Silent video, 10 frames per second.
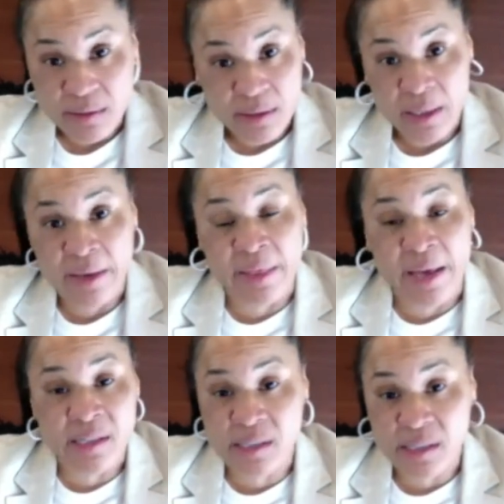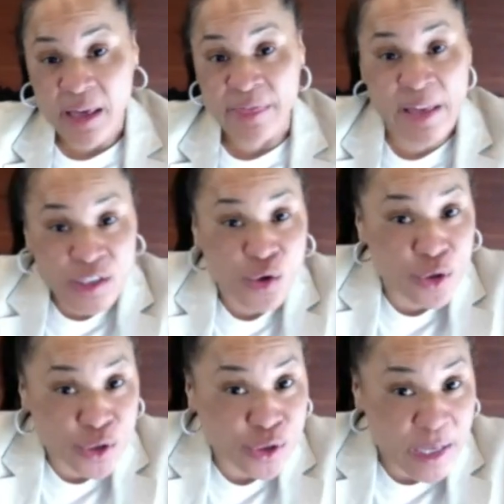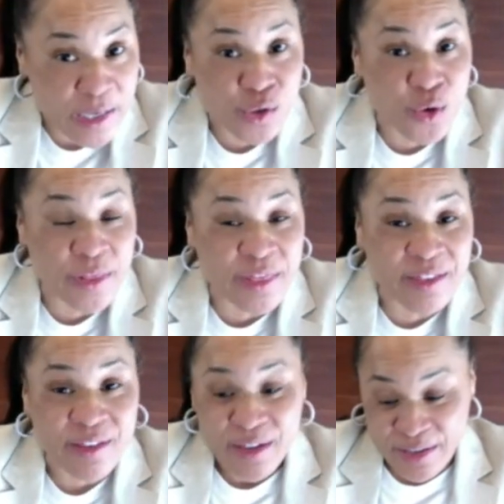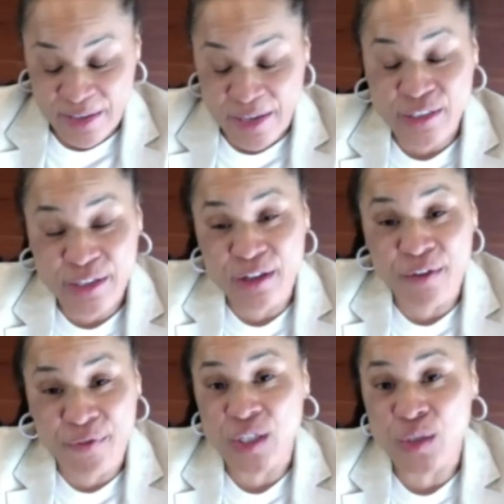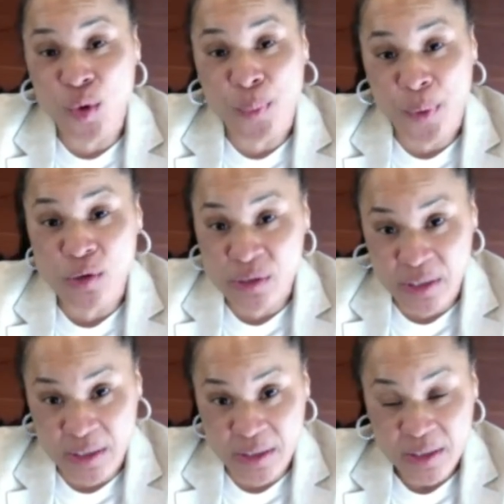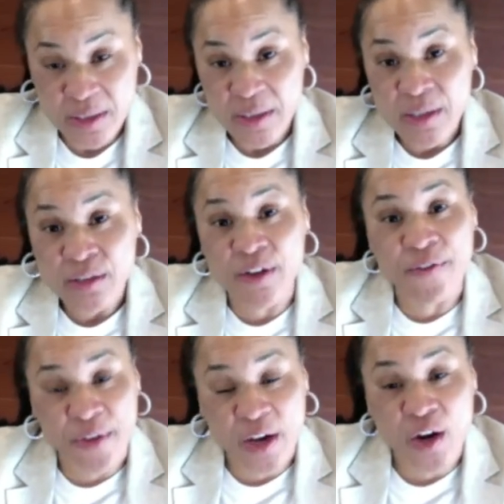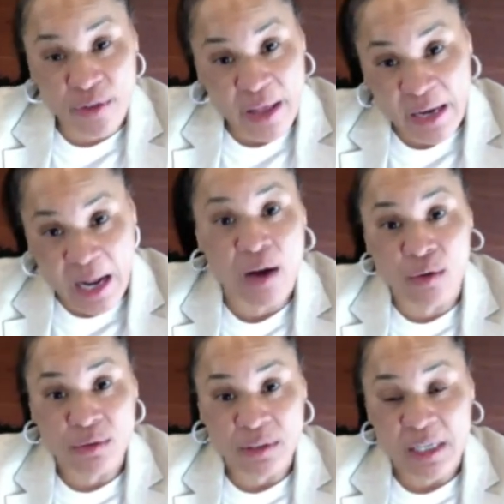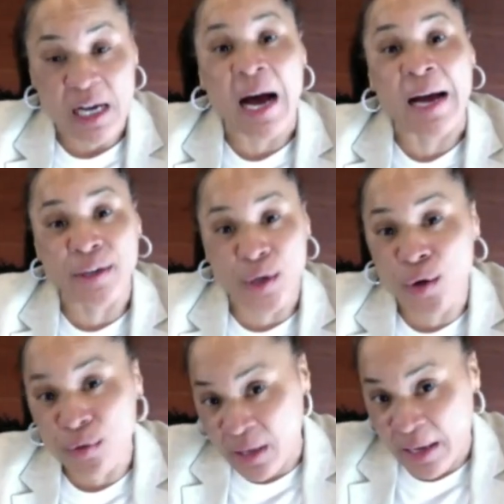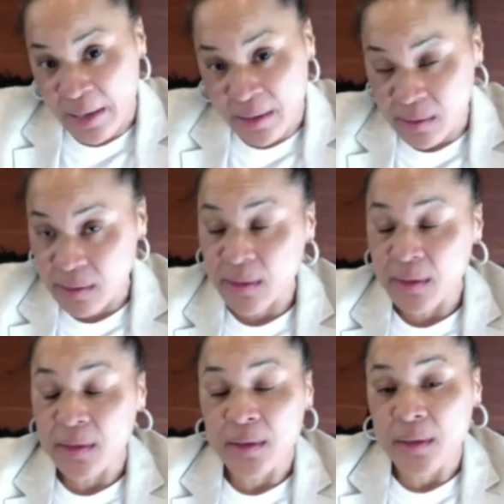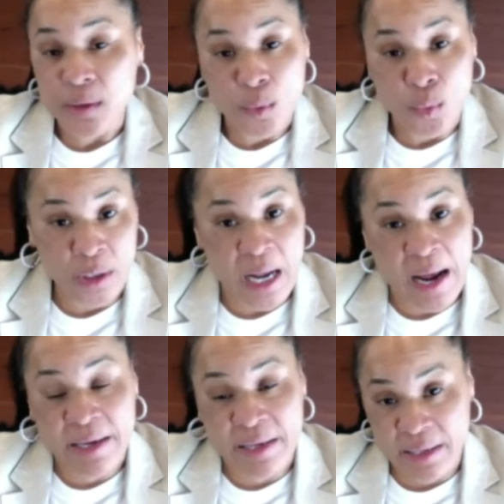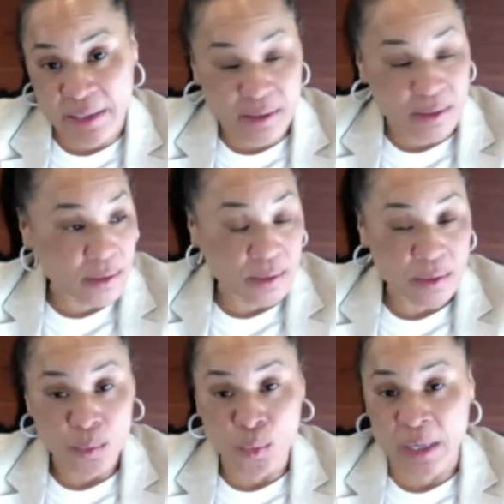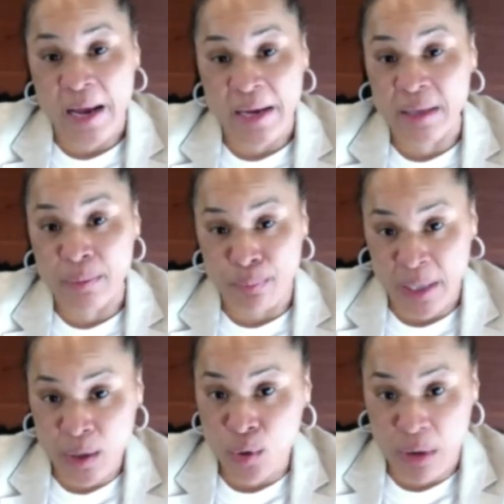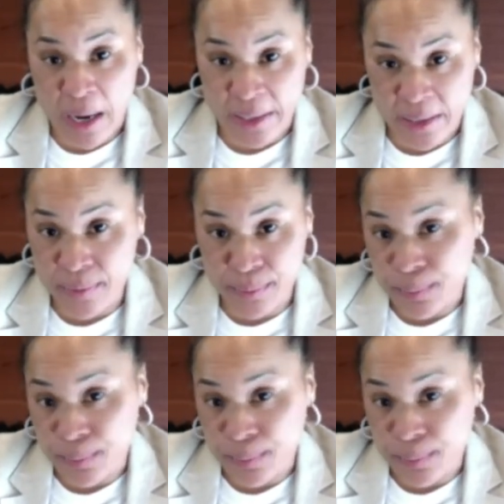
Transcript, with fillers: And that's that's on that's on each individual person to figure that out. I know that when I can when I can be who I am